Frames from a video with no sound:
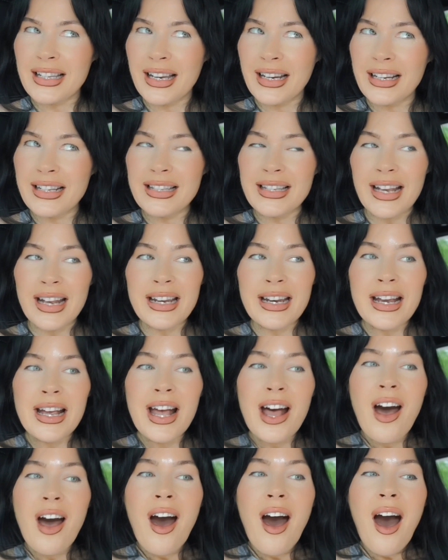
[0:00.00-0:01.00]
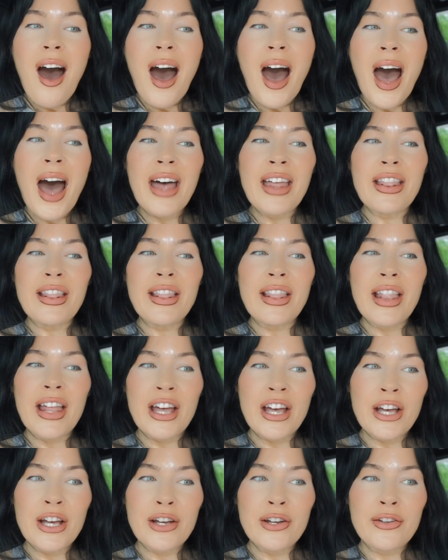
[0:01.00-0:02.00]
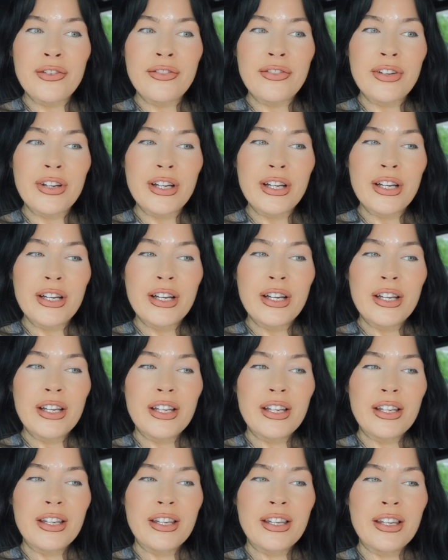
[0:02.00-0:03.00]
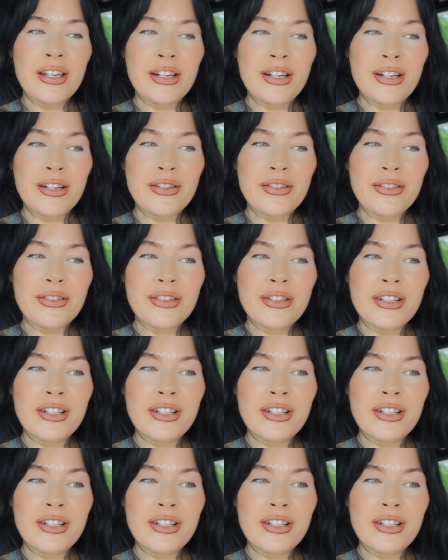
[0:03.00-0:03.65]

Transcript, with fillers: Like I said, I love, you know,